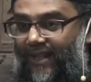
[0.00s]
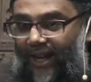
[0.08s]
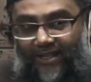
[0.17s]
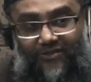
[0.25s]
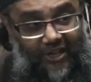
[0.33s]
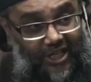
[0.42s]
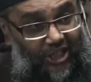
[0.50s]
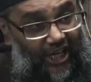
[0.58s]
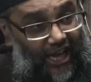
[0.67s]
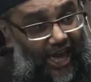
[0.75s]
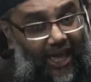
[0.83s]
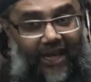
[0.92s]
as very
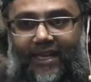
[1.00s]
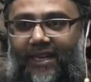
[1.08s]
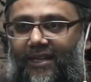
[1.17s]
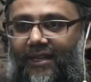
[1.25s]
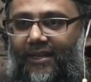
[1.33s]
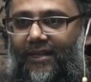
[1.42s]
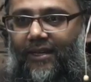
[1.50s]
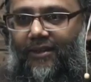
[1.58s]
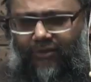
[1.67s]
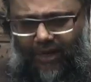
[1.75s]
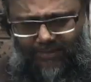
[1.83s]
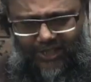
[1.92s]
jalali,
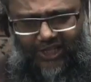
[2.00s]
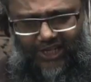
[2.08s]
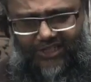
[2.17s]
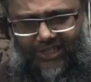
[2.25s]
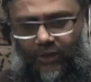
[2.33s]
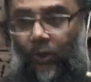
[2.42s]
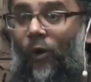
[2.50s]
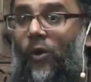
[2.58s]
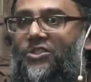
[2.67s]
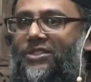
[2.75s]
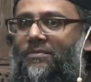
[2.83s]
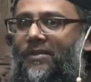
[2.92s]
very majestic,
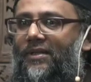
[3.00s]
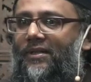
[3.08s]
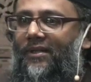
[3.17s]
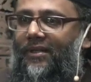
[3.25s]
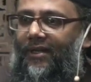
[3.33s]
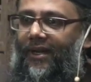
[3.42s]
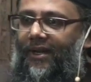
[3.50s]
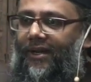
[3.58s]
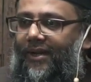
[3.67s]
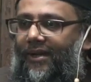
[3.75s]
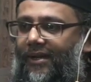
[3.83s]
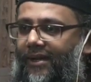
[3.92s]
awesome.
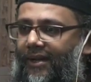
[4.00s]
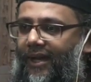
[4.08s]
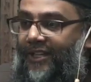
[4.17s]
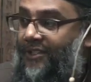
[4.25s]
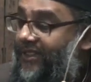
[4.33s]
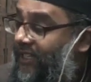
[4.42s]
And you